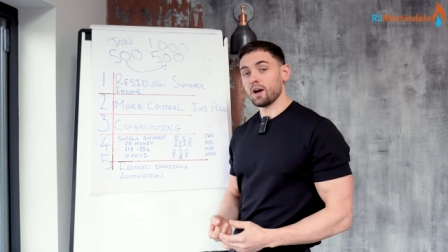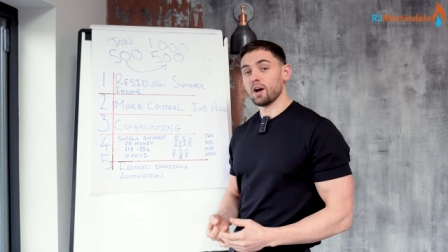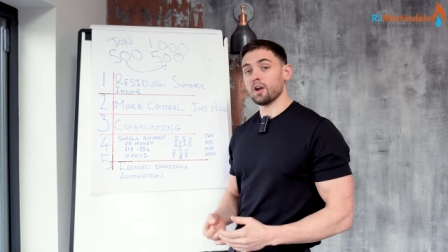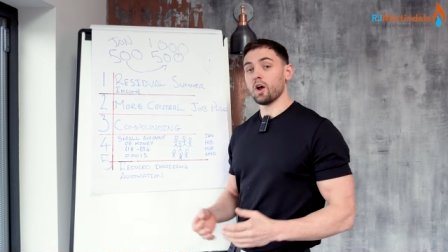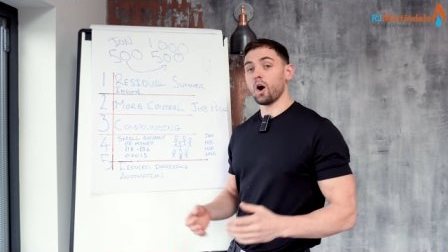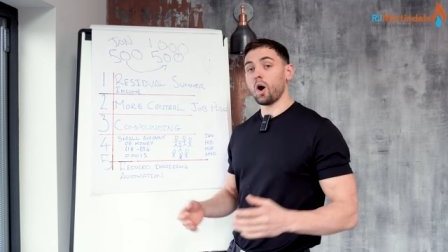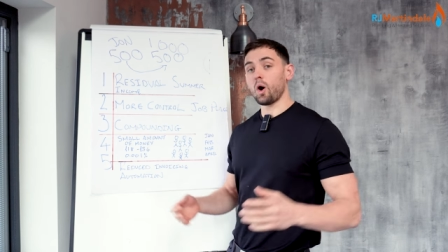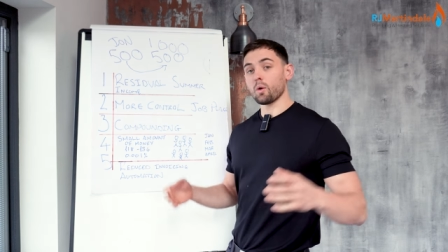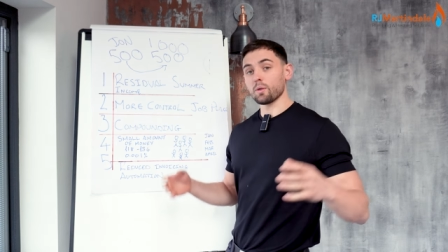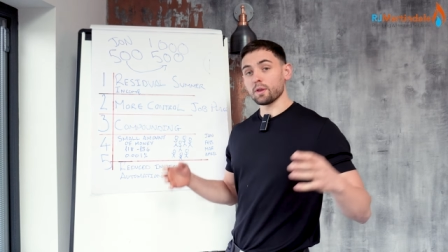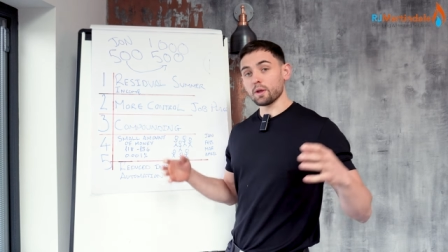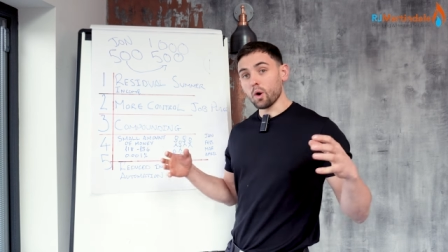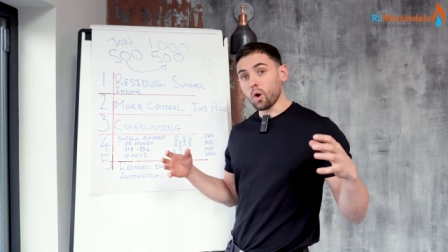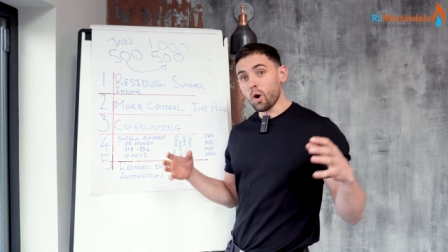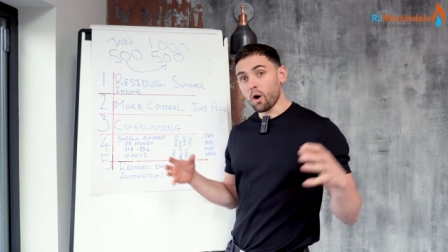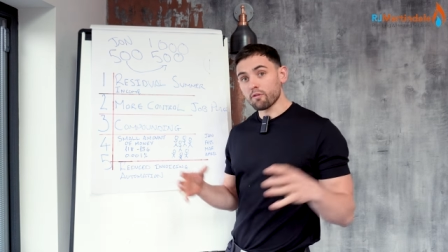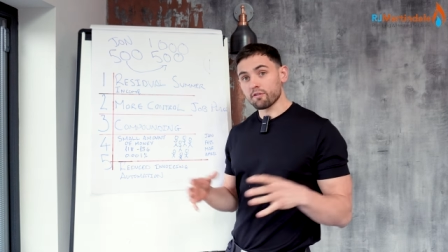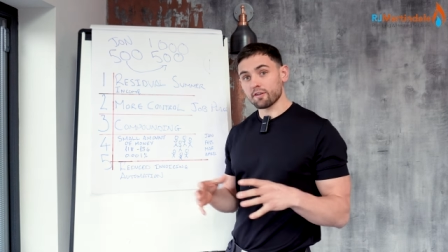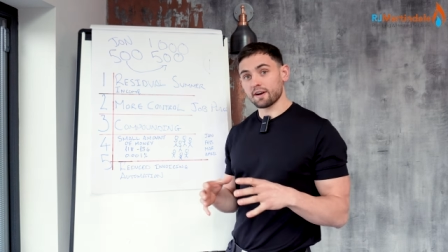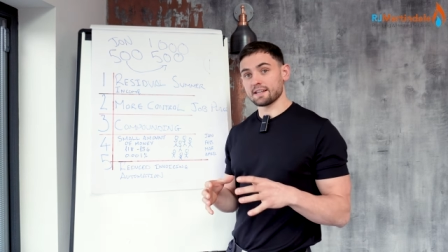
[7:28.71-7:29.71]
and all the
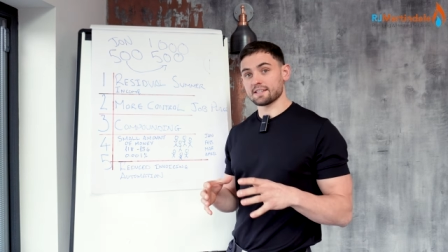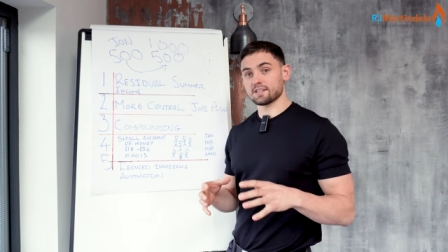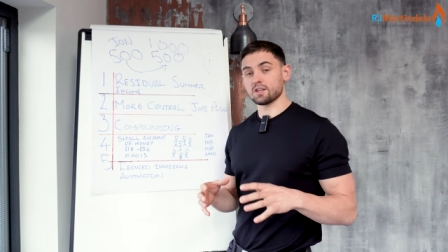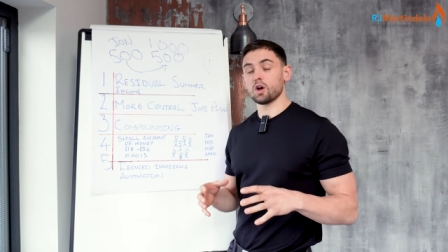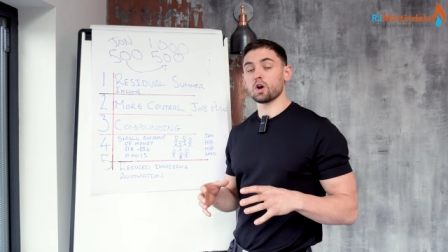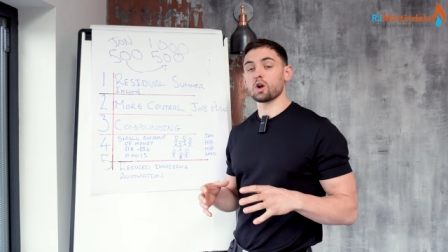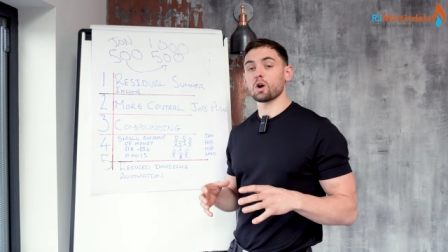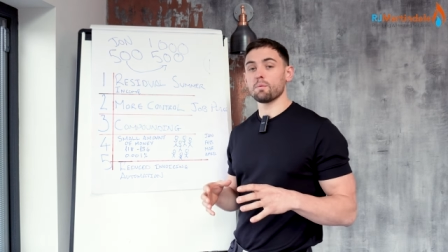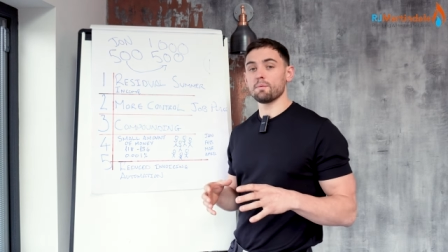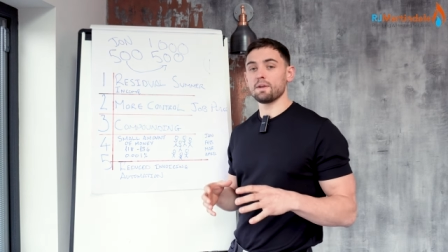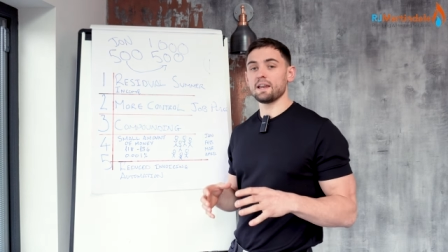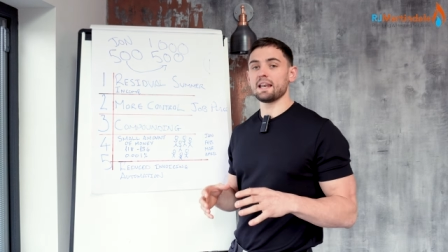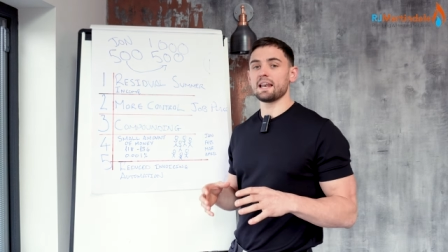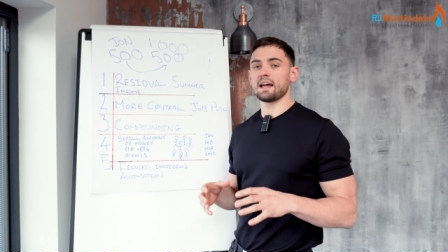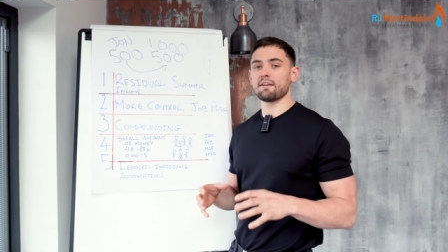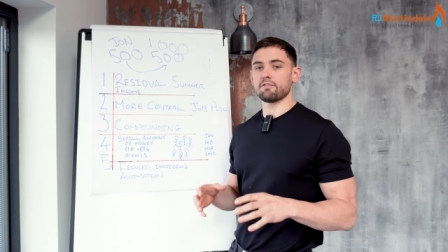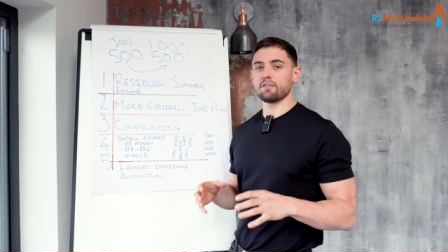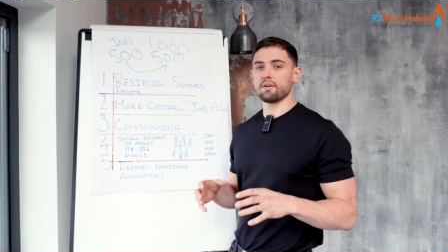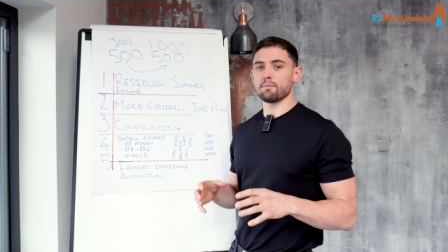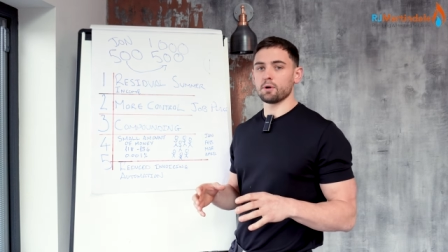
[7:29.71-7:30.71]
overheads that are coming in
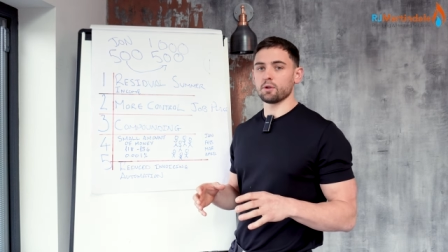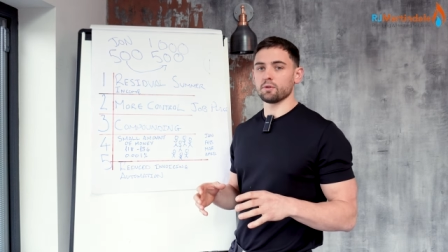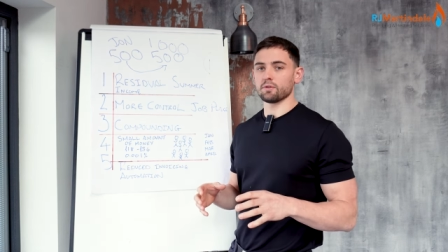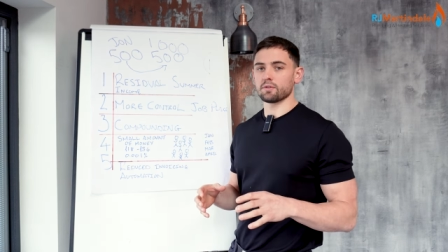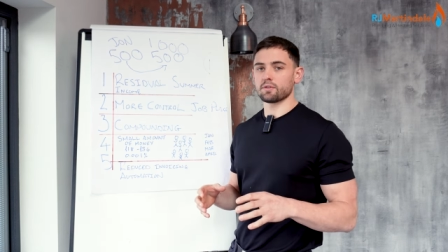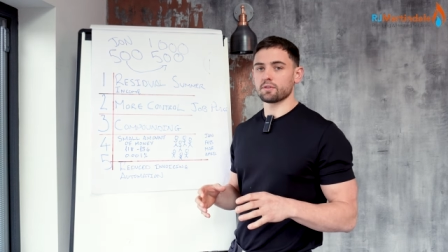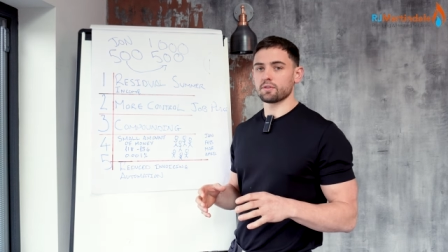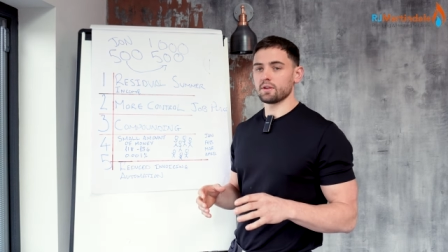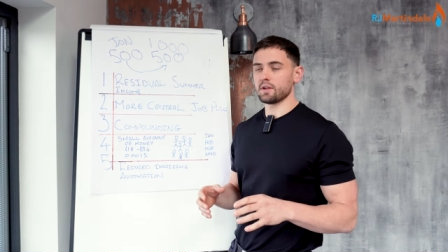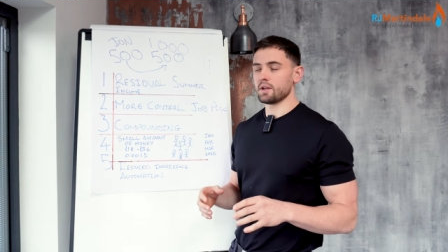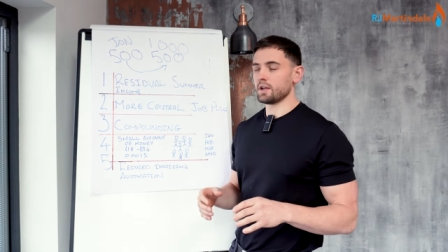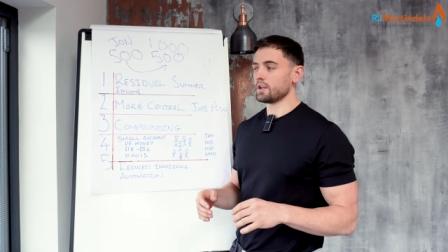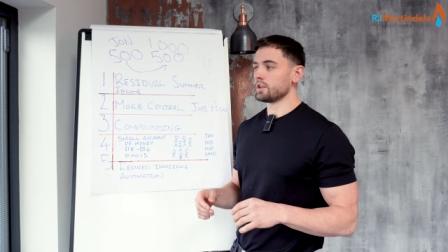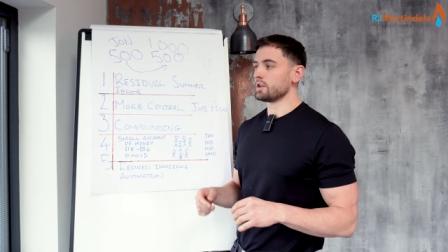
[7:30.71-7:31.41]
every month.